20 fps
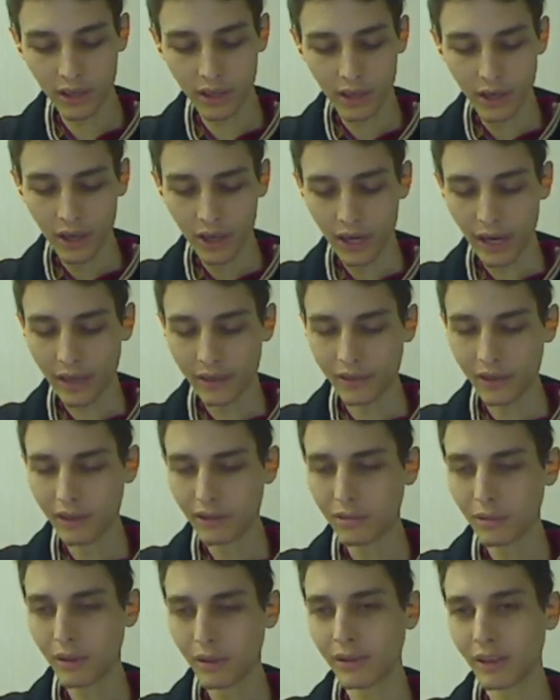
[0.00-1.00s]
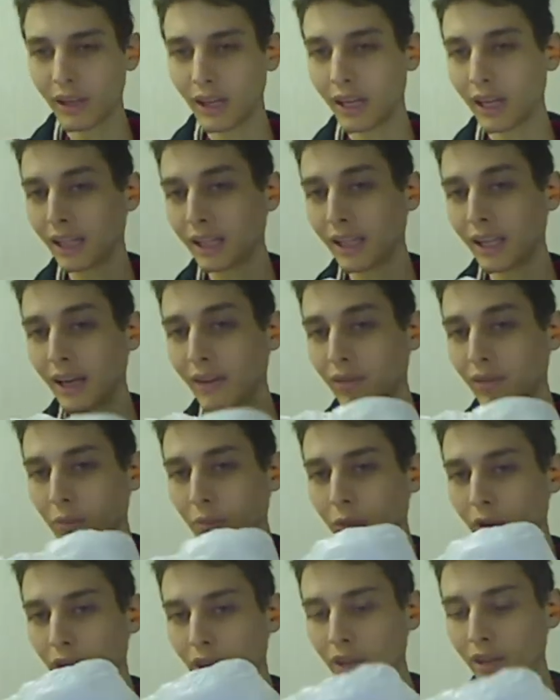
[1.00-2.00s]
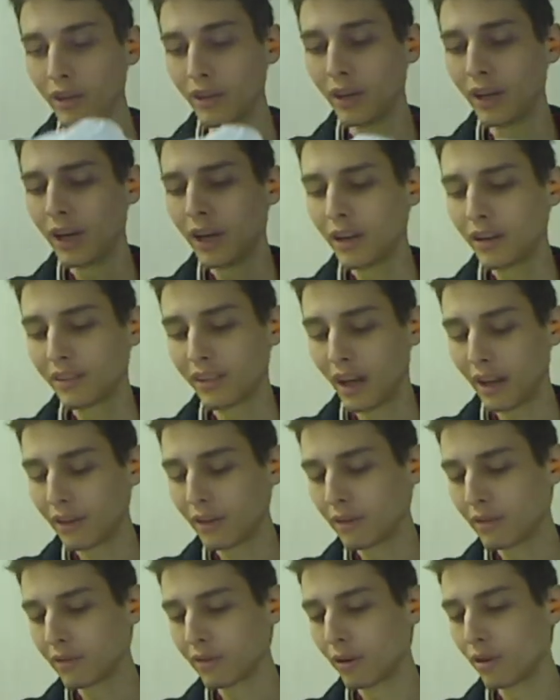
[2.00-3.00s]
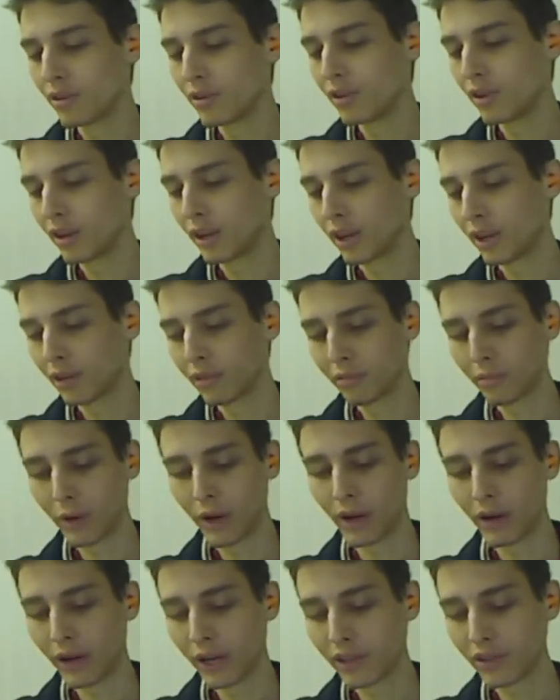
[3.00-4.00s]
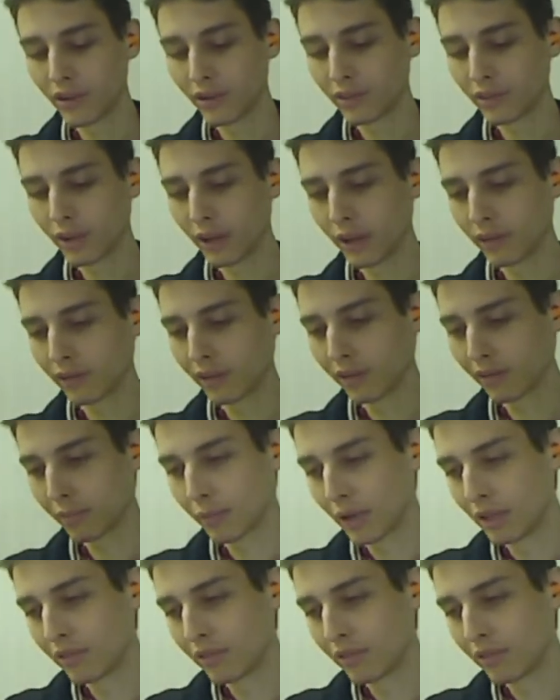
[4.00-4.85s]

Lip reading: And these ones I'll likely have to put inside the storage unit as well. I just don't have the space for